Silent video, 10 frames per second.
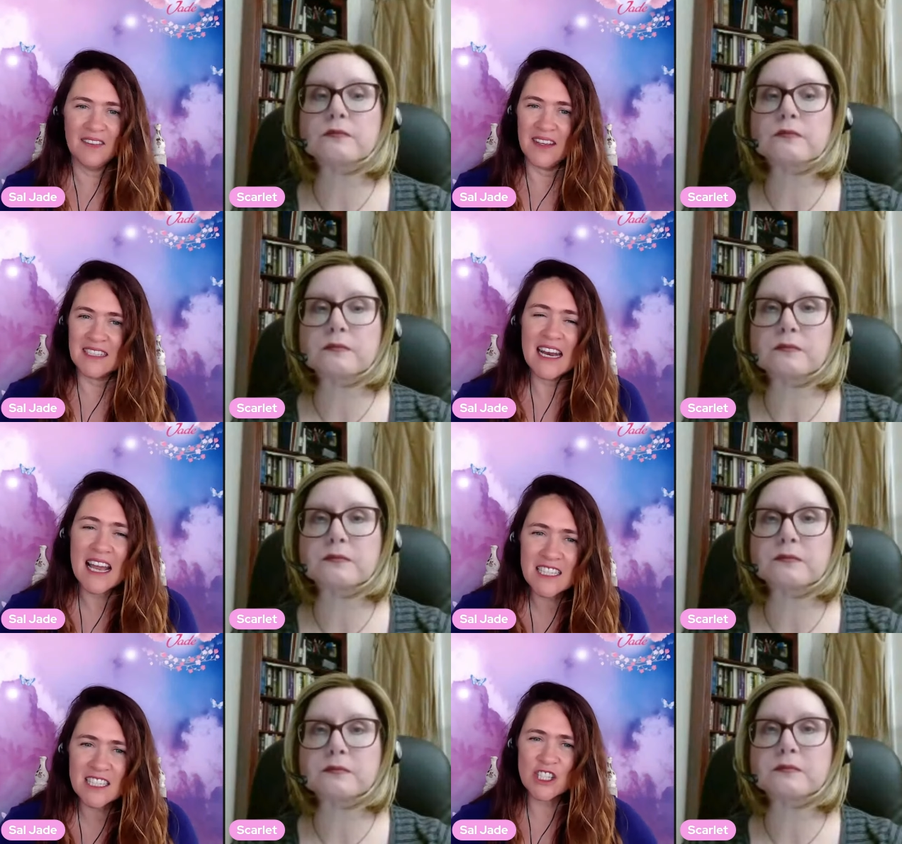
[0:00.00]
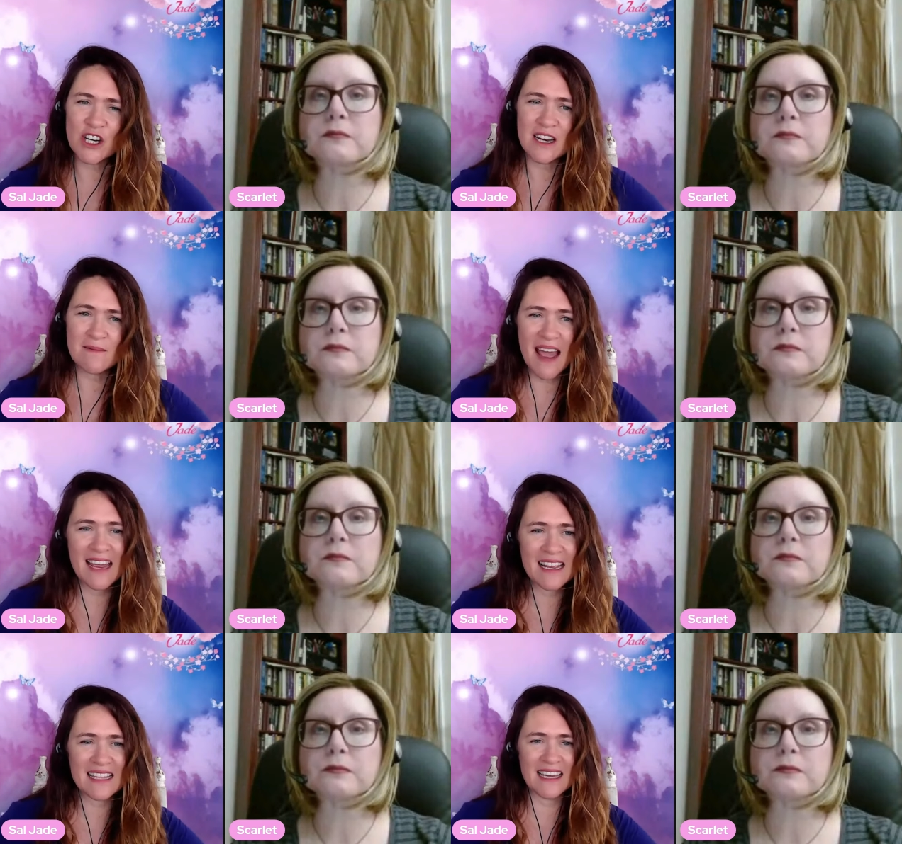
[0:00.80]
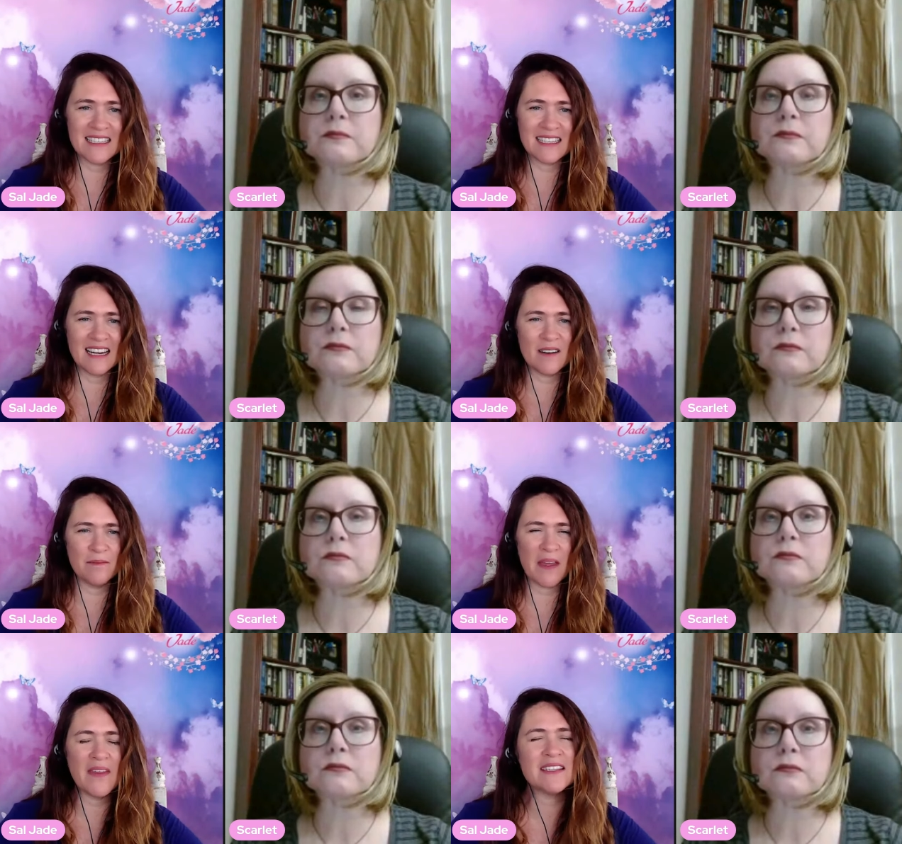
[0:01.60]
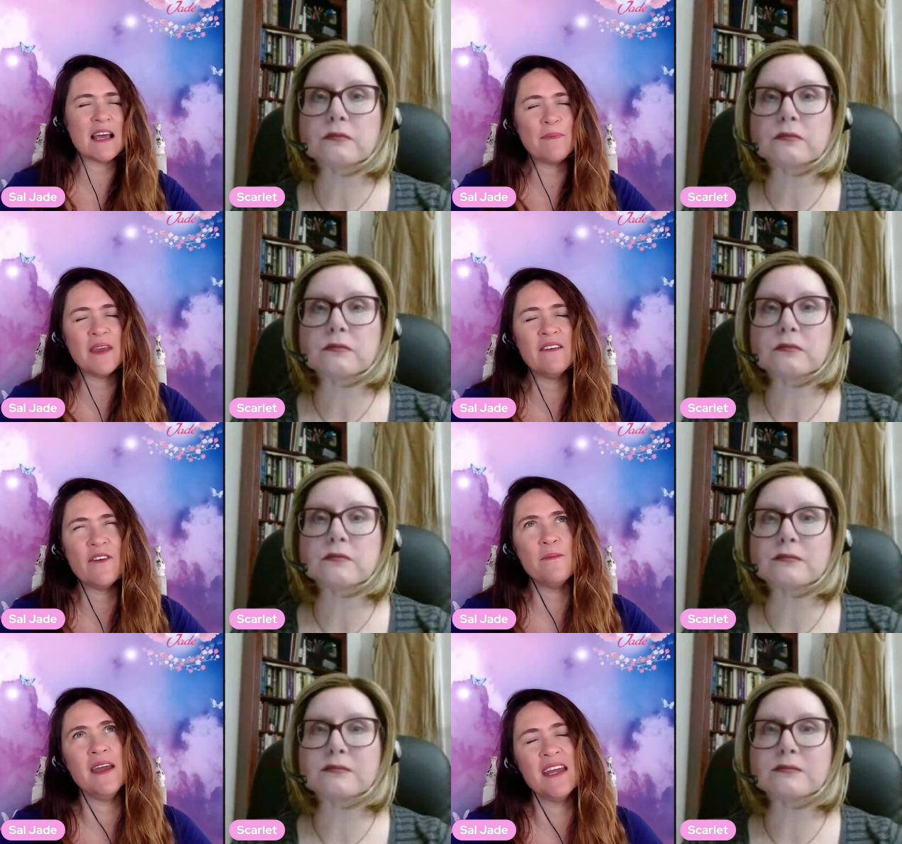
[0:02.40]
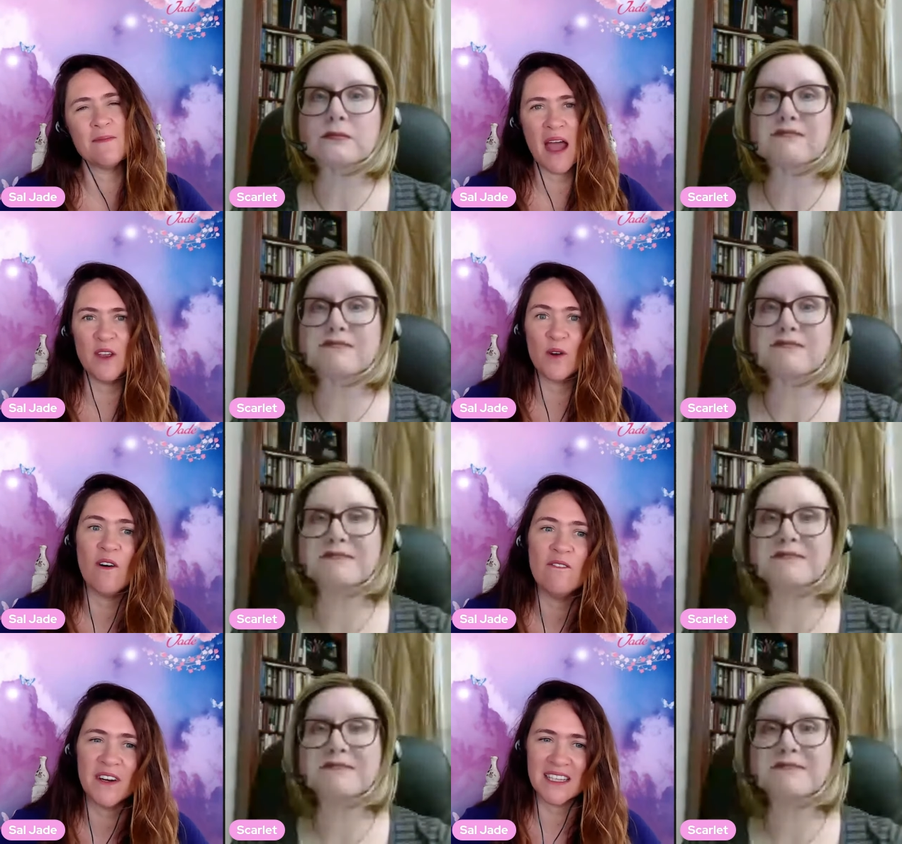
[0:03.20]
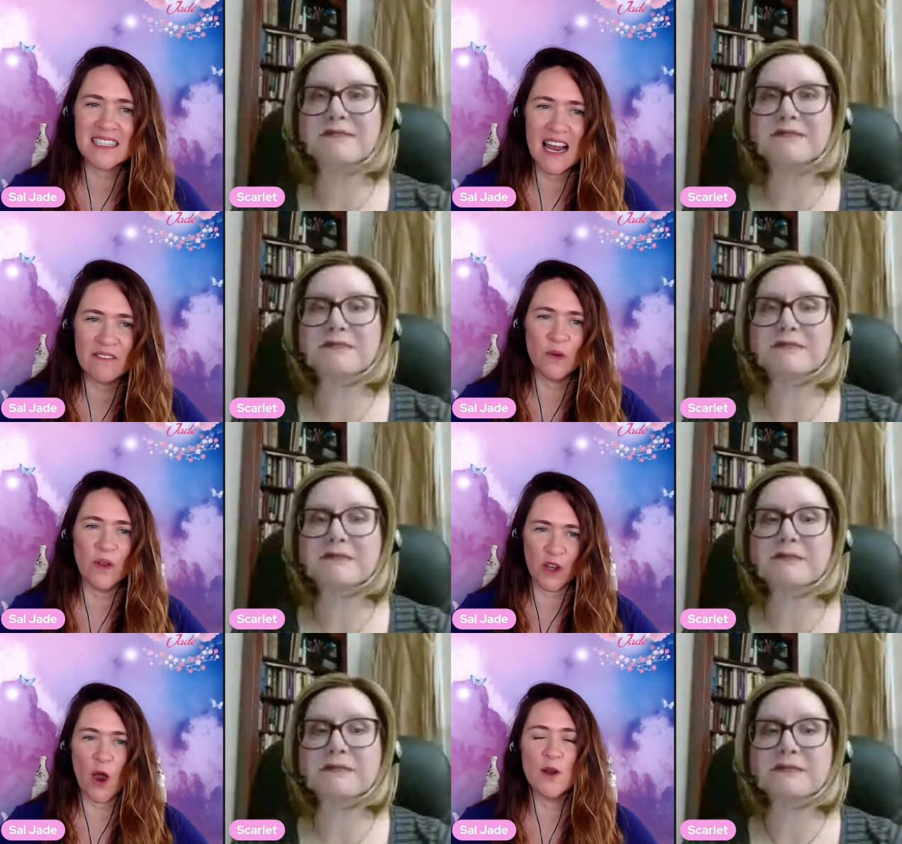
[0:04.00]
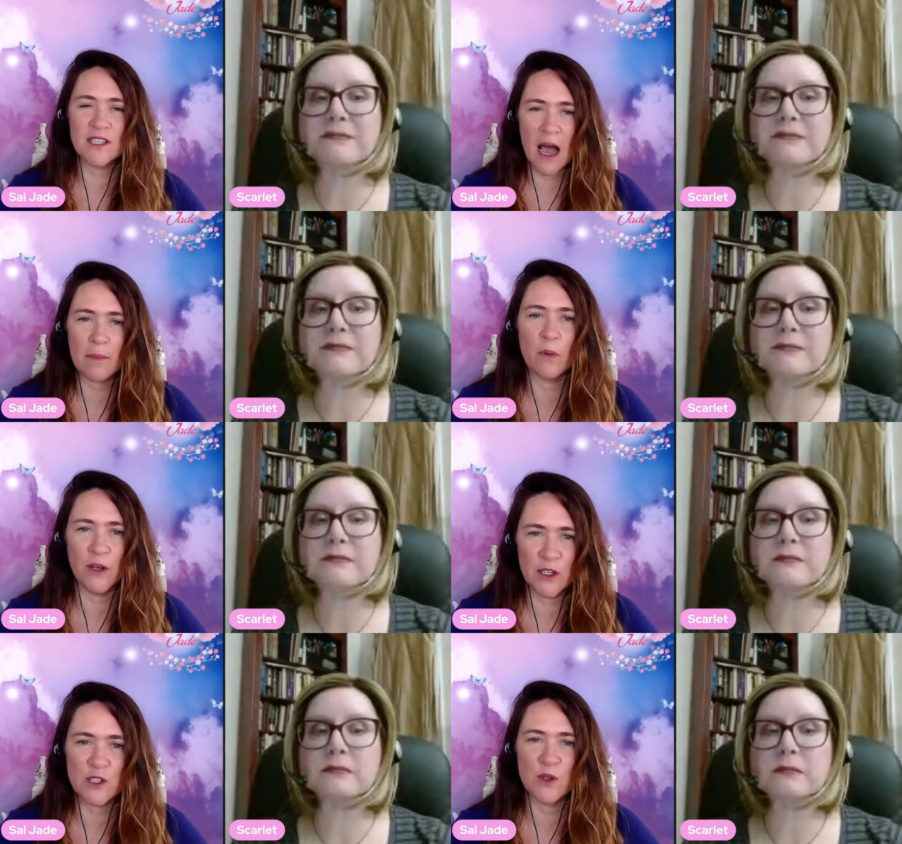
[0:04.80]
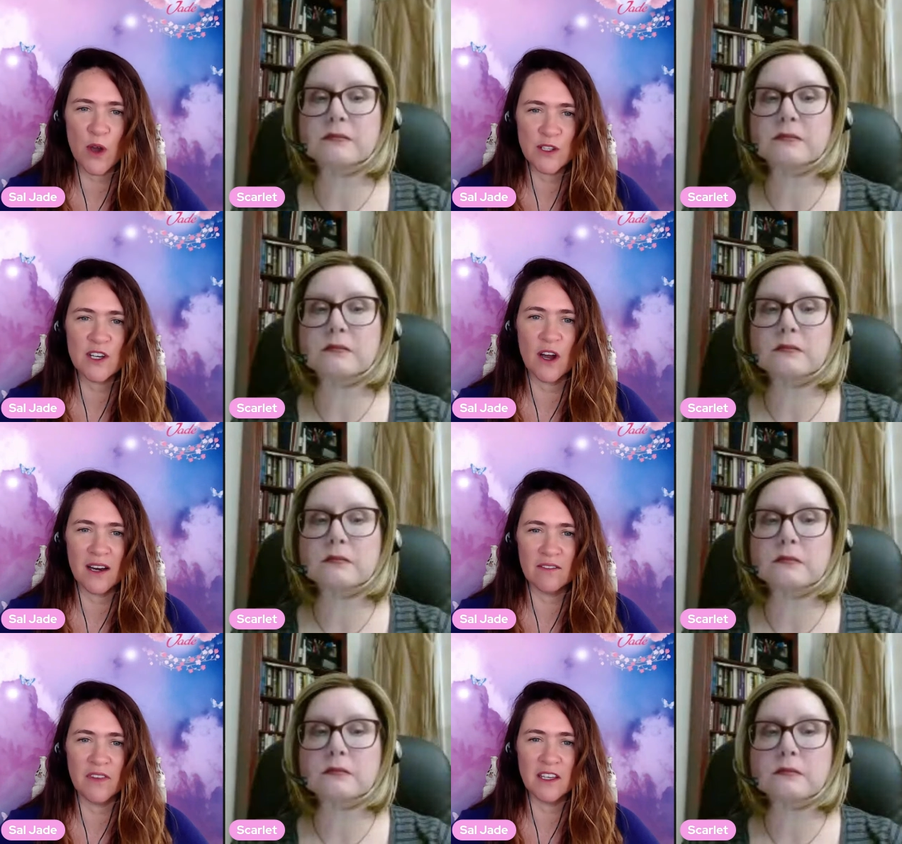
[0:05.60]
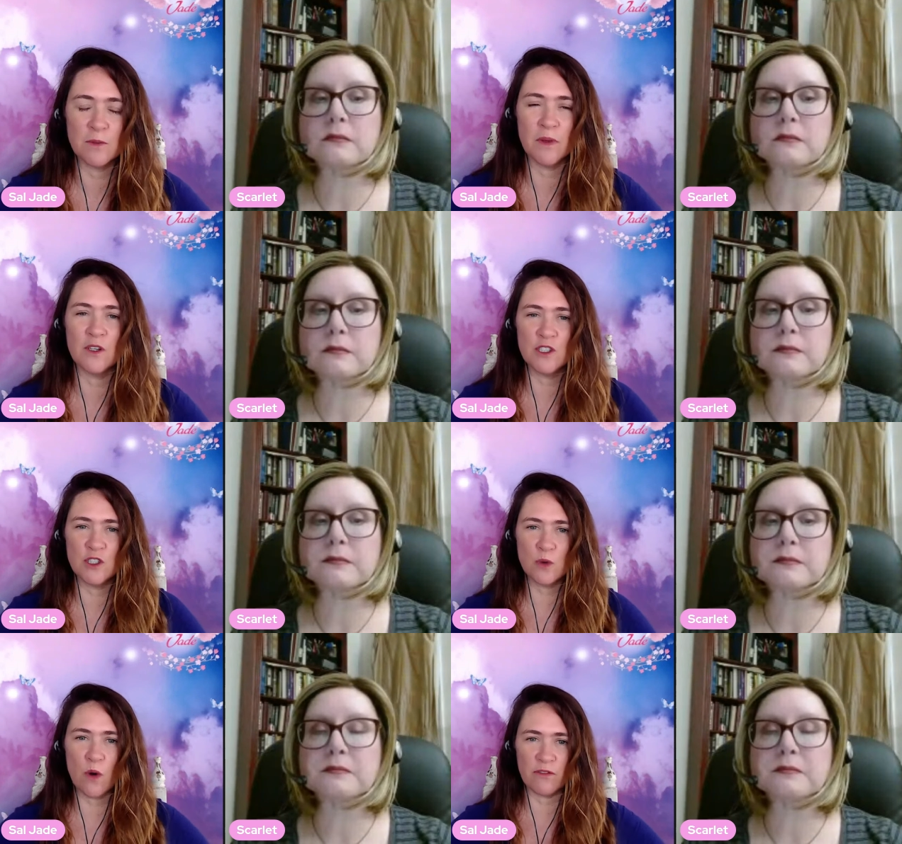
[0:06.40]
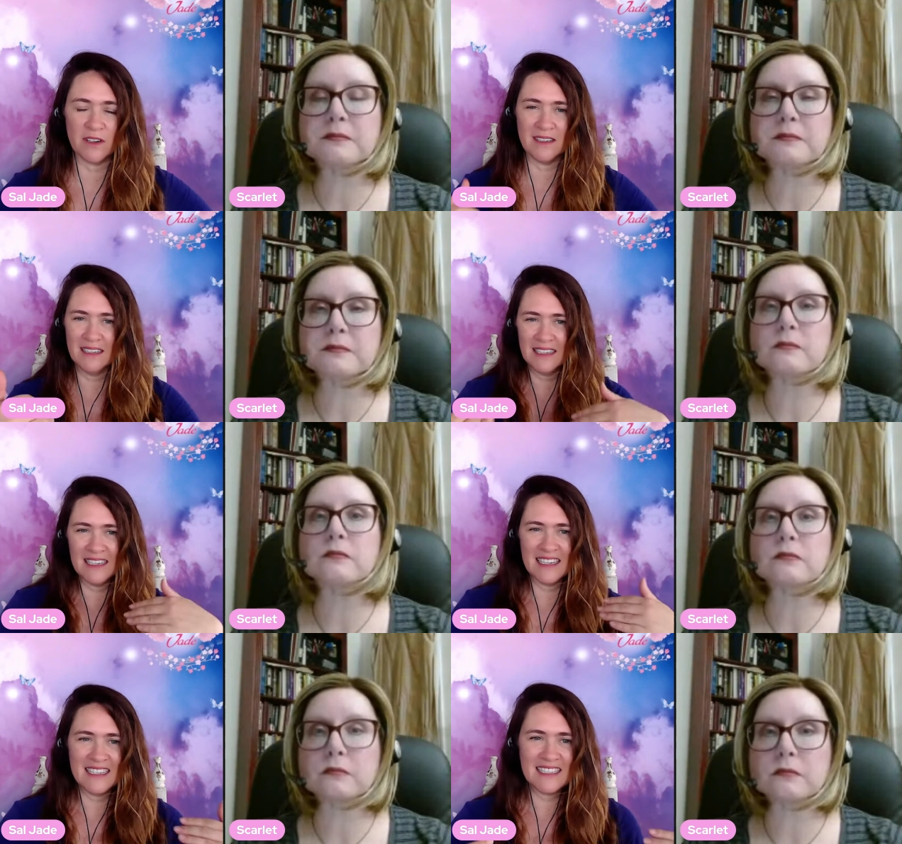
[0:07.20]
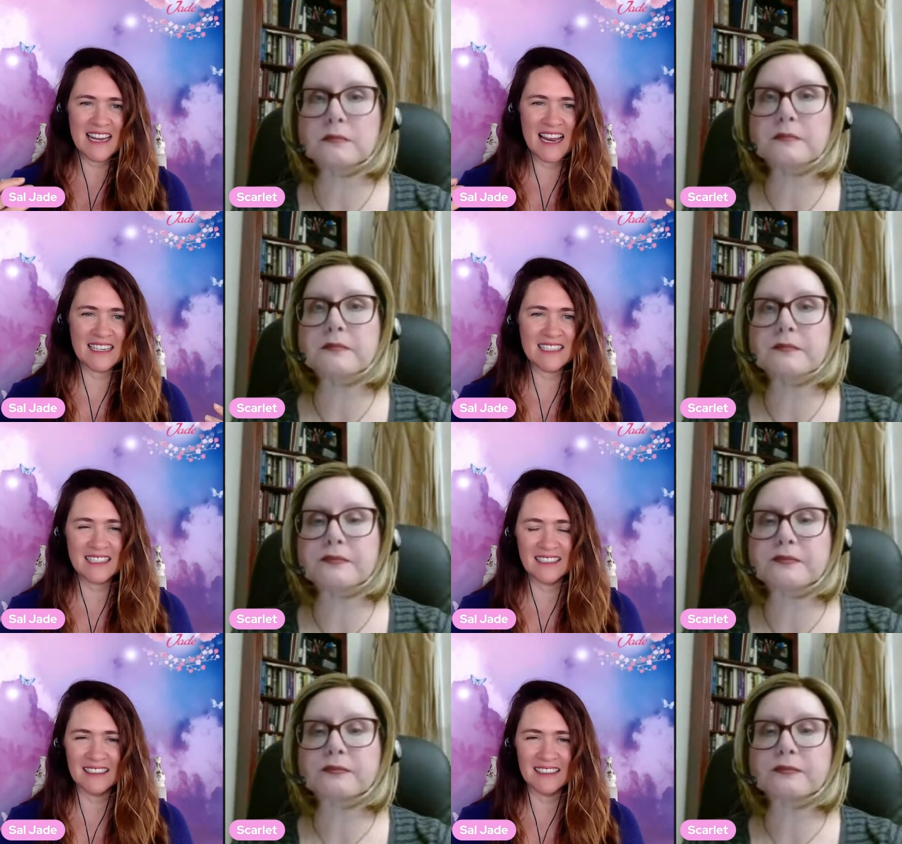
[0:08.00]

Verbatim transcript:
Speaker 1: connections you can make. There's and there's something for me about your confidence level that goes up when you do those kind of things, because you do often tend to,